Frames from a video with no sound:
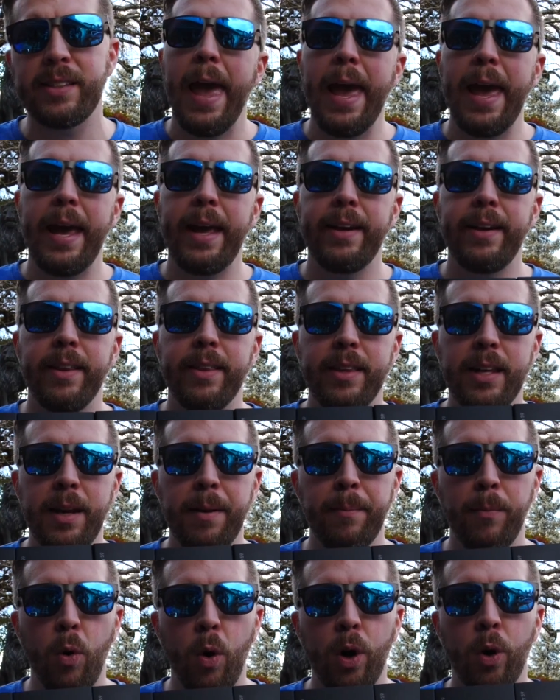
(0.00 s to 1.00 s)
and the
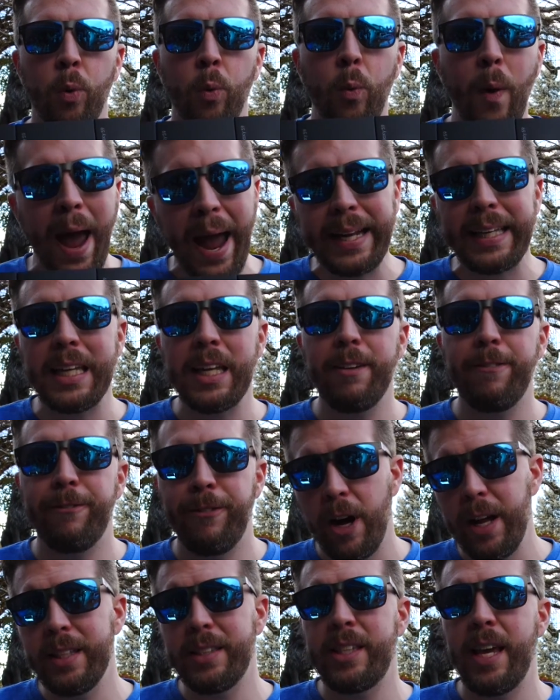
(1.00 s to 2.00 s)
more wacky
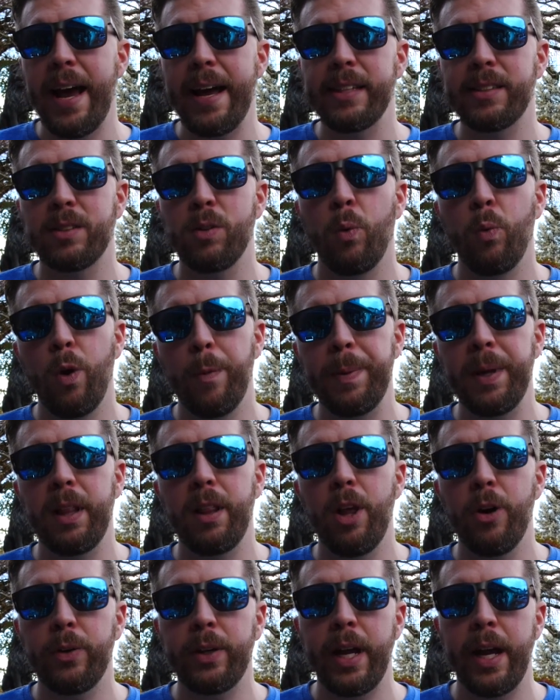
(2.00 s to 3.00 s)
fun tests will be
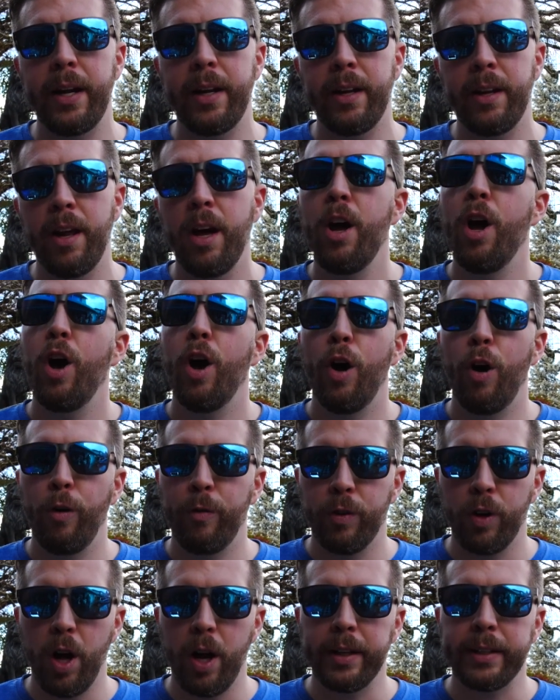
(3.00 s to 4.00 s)
located
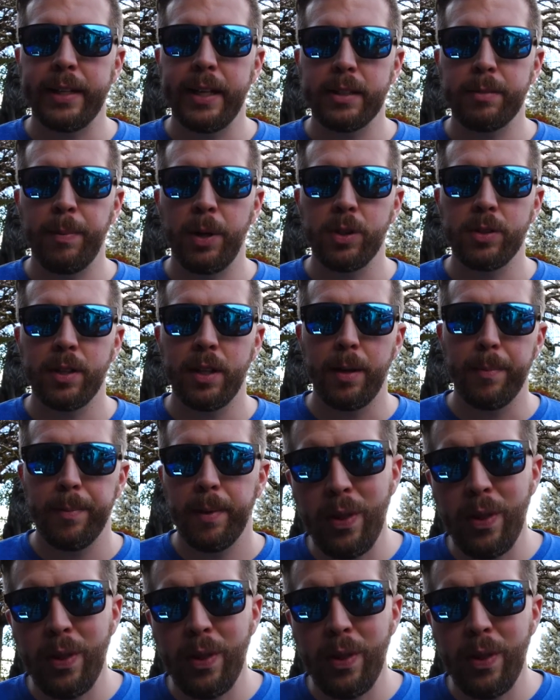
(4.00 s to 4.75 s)
over on Gizmoslip.